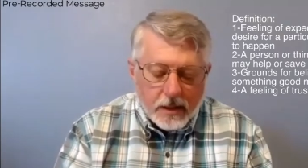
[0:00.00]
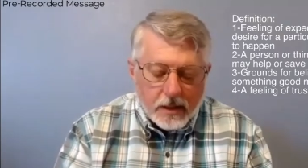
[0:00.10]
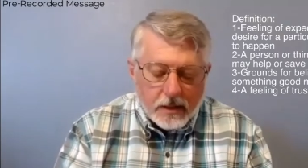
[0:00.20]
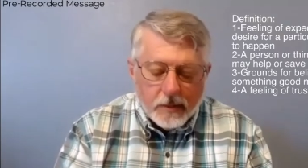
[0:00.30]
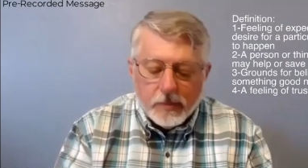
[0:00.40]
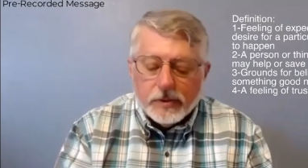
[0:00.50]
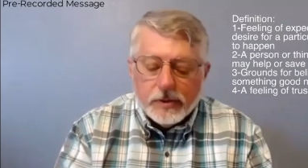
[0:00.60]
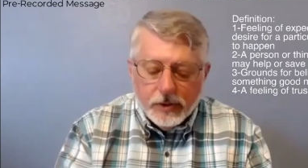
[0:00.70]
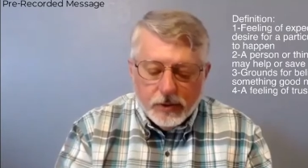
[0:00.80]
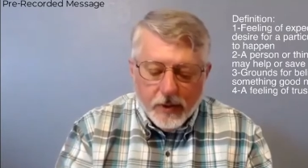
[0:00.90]
Number
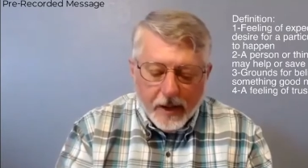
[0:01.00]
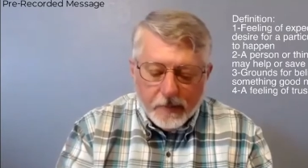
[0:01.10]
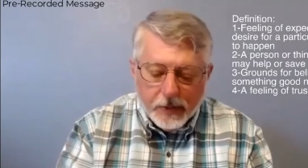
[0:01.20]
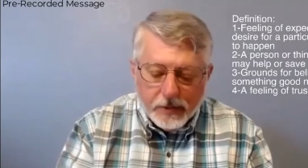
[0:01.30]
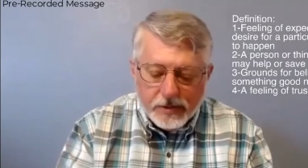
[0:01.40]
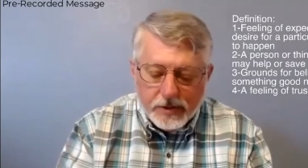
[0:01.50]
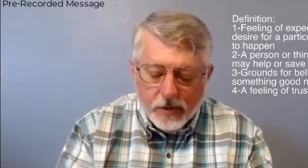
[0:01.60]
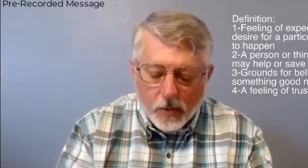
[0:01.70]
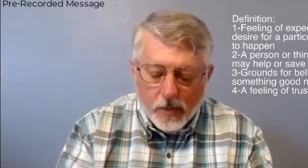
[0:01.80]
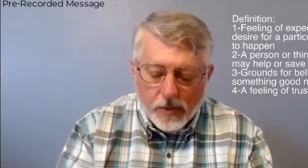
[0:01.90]
two, a person
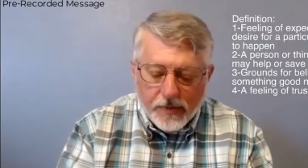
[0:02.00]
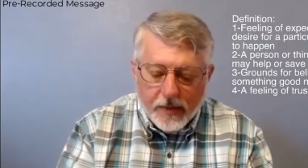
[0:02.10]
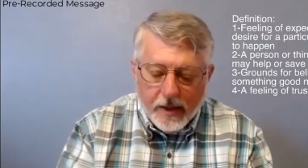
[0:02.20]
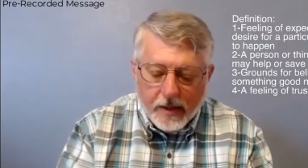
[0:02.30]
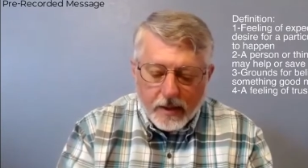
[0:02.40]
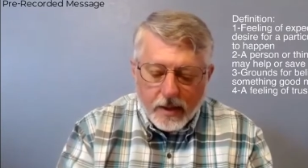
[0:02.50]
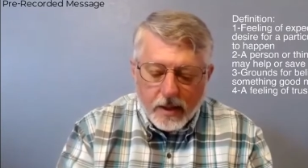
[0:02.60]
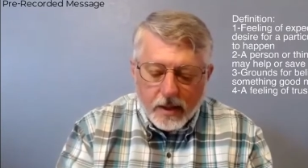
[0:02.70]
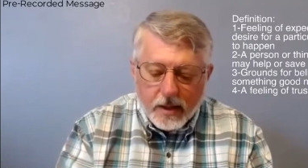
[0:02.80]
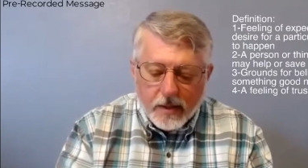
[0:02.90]
or thing
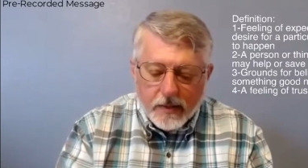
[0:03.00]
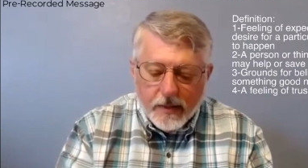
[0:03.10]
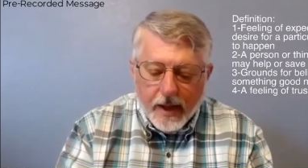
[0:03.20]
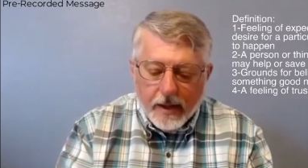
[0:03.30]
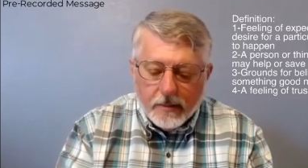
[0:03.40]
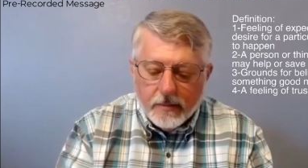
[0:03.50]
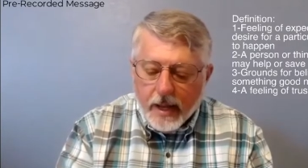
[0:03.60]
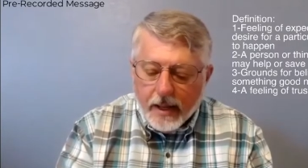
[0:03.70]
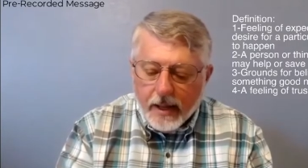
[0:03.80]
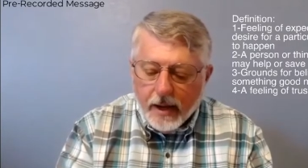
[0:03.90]
that
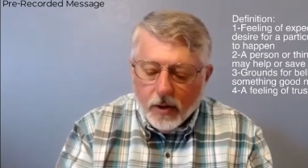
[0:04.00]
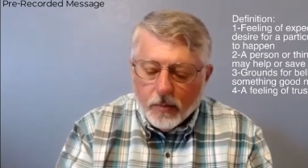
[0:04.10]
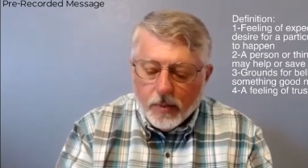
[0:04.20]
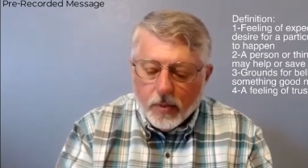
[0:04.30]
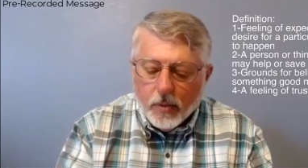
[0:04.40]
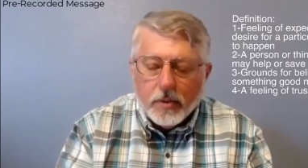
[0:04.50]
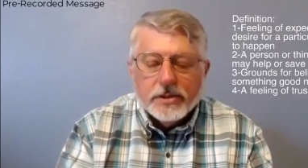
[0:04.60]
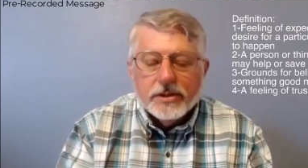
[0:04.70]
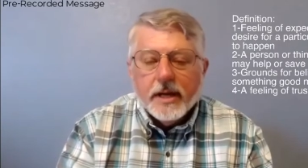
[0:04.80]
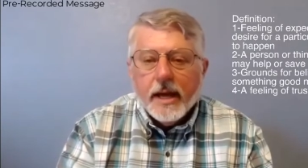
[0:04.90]
may help or
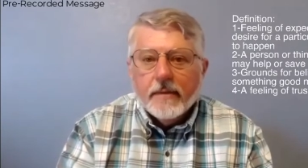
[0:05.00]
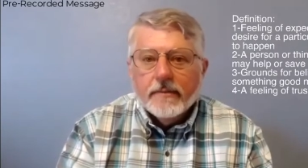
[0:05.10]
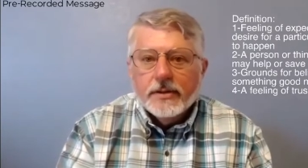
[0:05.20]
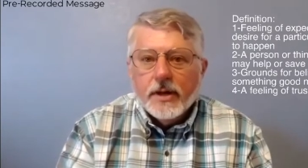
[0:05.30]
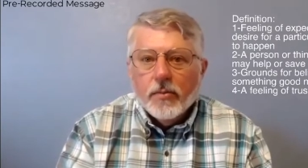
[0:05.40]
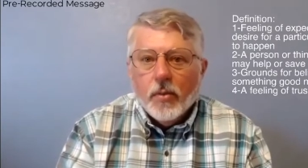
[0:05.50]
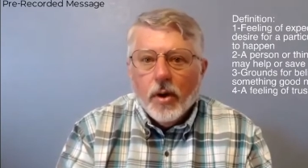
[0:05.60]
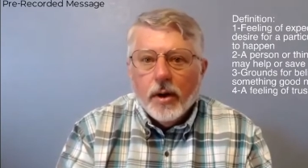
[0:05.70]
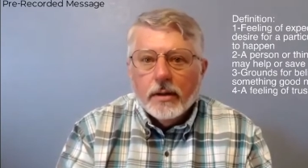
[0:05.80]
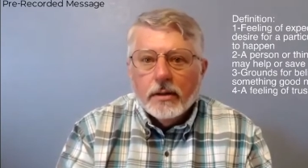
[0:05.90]
save
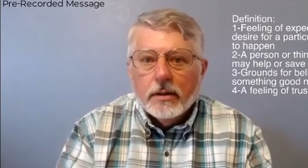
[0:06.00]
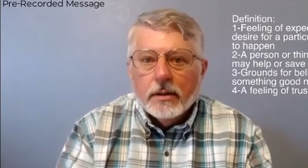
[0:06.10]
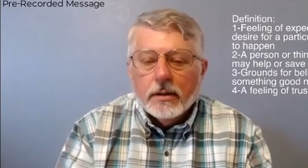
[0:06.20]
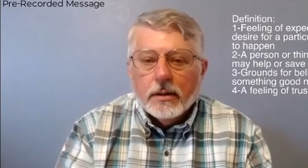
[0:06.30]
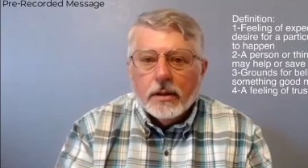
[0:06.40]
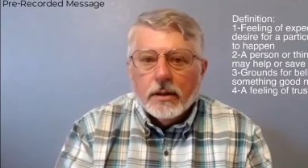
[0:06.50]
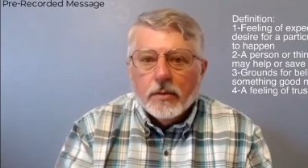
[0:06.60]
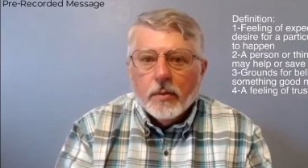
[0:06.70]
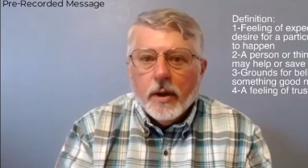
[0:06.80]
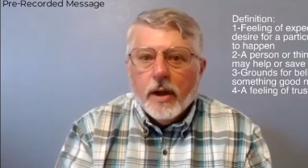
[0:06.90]
someone.
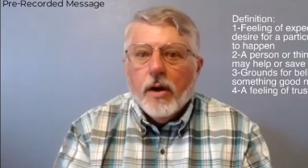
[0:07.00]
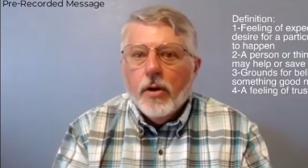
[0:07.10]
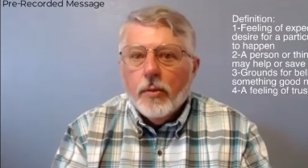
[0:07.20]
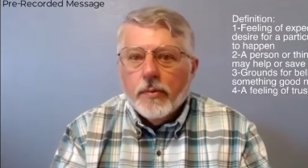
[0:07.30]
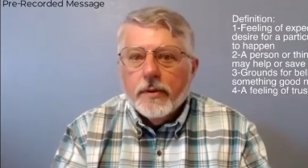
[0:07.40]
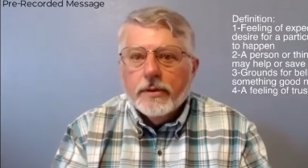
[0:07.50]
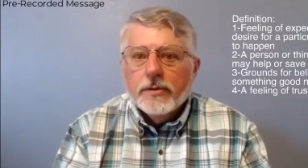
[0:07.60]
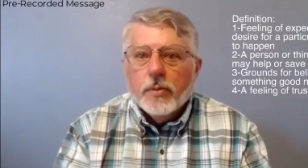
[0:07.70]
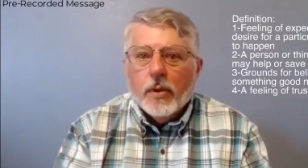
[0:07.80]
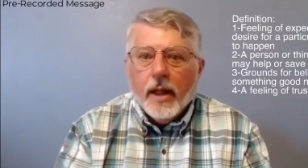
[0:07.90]
We hope this
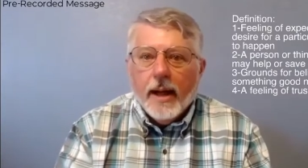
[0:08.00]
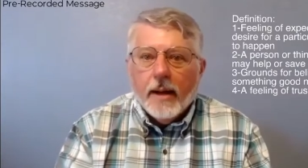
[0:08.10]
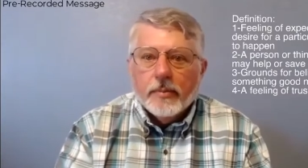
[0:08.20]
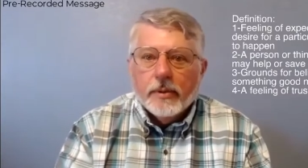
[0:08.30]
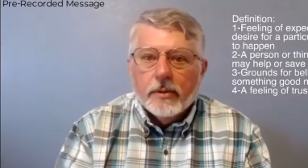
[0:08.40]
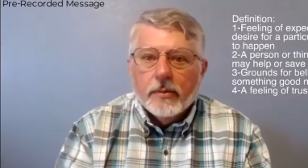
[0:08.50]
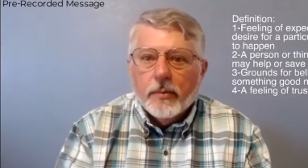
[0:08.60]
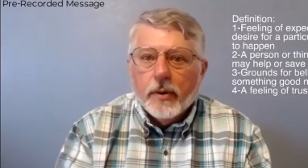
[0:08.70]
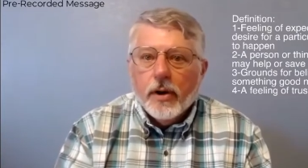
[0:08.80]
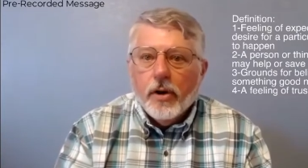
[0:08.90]
will happen.
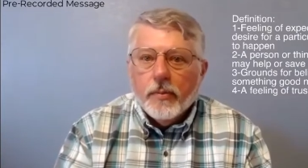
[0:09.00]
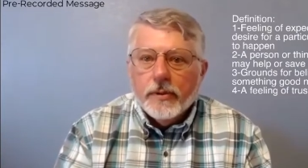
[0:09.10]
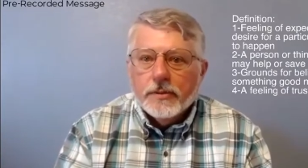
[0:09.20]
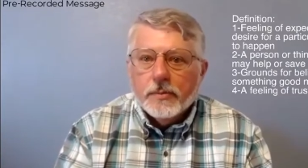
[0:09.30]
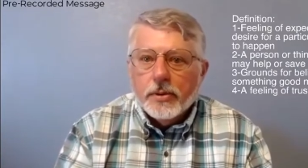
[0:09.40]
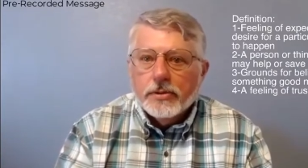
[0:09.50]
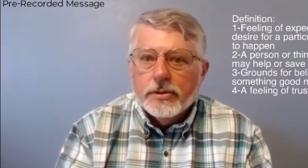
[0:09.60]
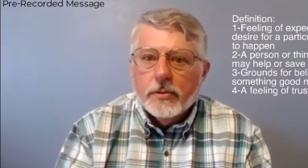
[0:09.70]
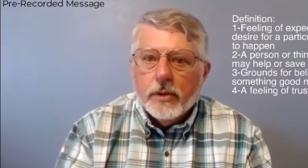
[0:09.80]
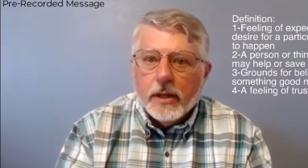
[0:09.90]
We hope this
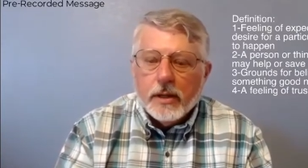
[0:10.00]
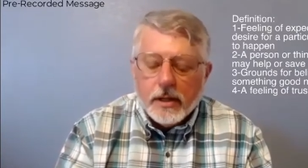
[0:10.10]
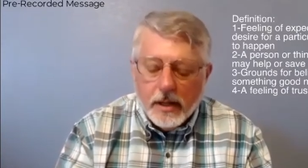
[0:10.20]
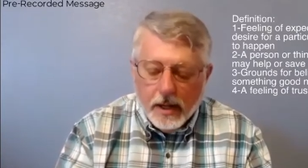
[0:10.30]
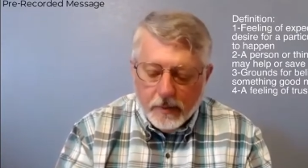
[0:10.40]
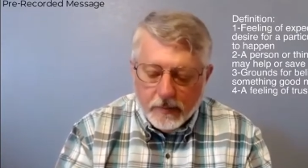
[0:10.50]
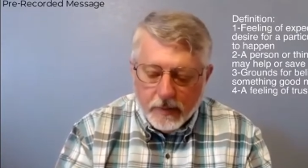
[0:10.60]
person can come.